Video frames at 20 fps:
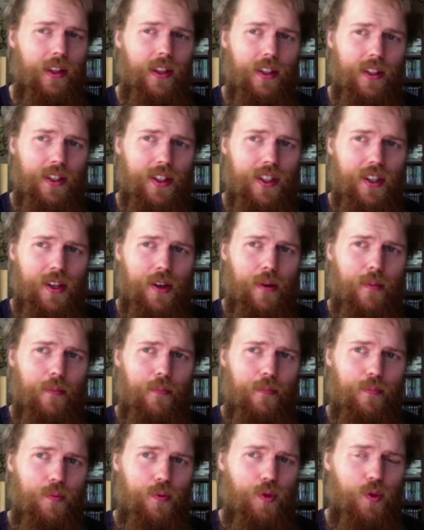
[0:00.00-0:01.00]
this
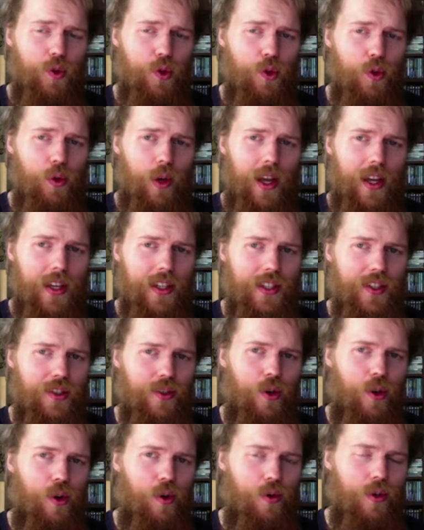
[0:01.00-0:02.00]
new Hays
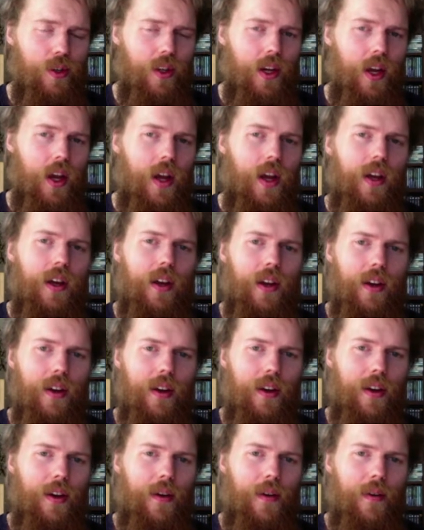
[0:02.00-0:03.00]
Code
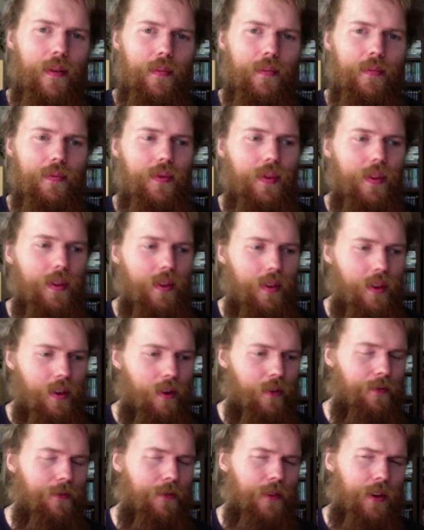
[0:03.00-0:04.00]

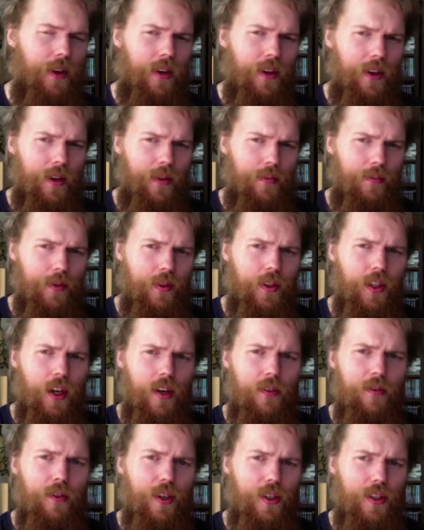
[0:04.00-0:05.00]
of
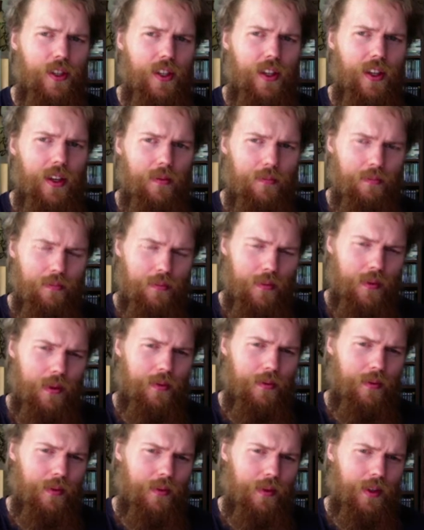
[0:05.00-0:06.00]
diversity,
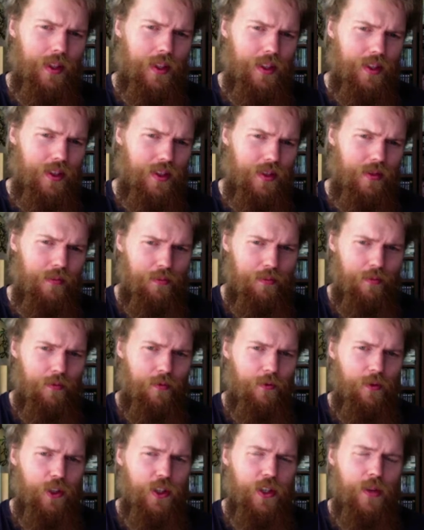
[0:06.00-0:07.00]
it's
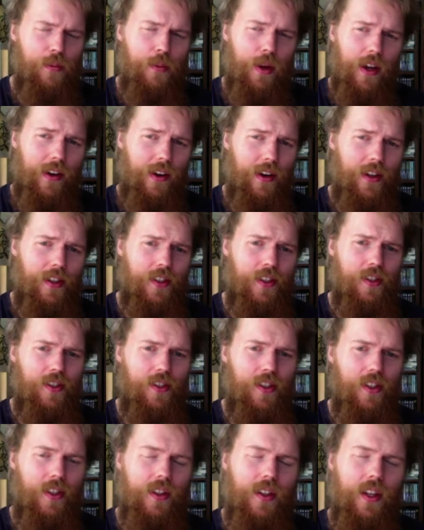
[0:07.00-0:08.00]
for similar
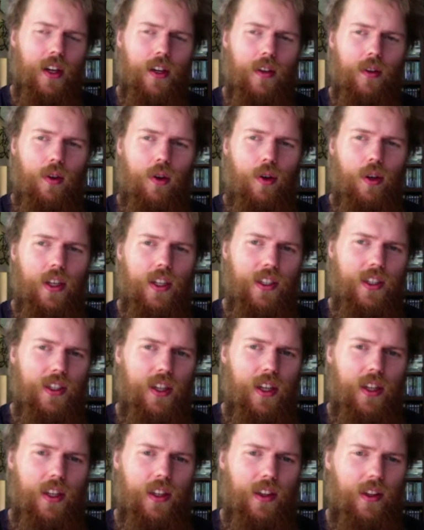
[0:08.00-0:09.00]
reasons that the audience
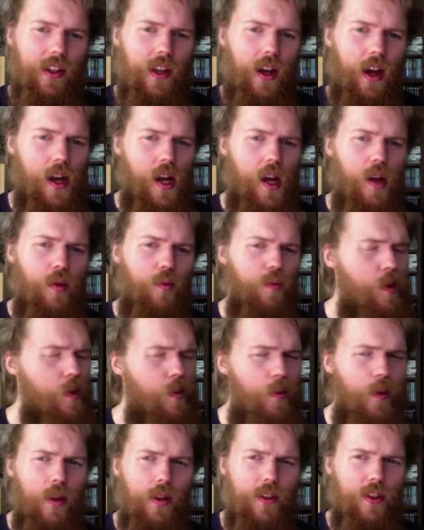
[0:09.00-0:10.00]
said that we
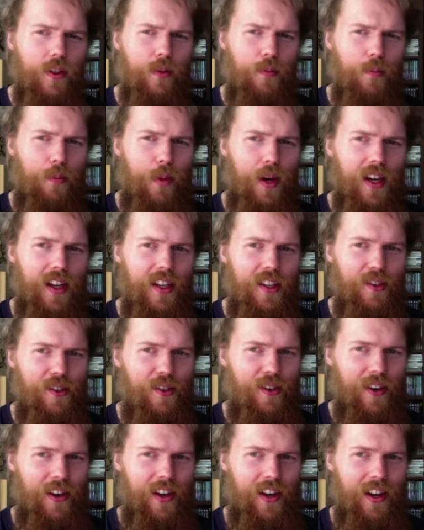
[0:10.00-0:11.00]
will not buy
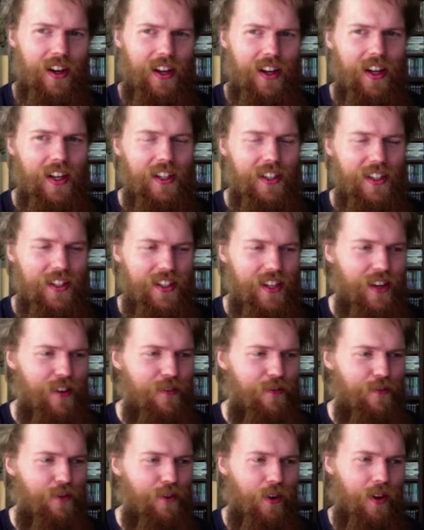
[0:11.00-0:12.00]
your
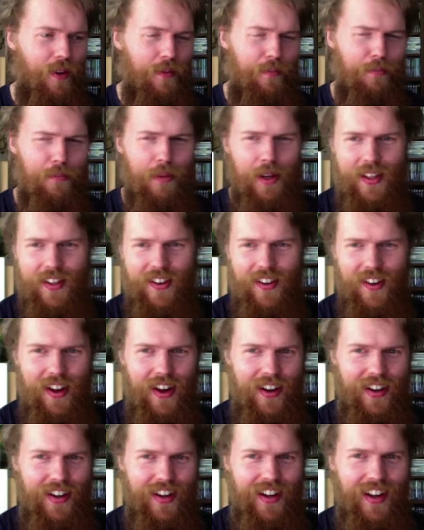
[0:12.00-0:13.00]
sinful
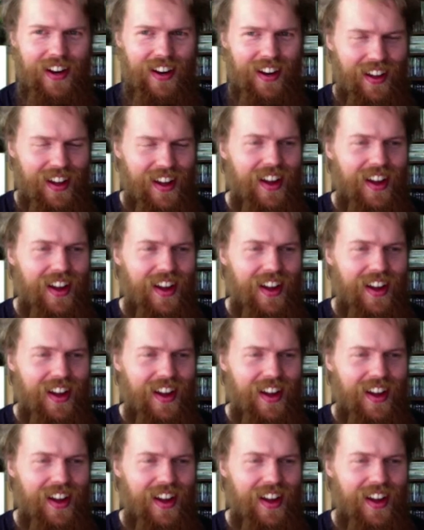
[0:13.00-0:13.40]
patriarchal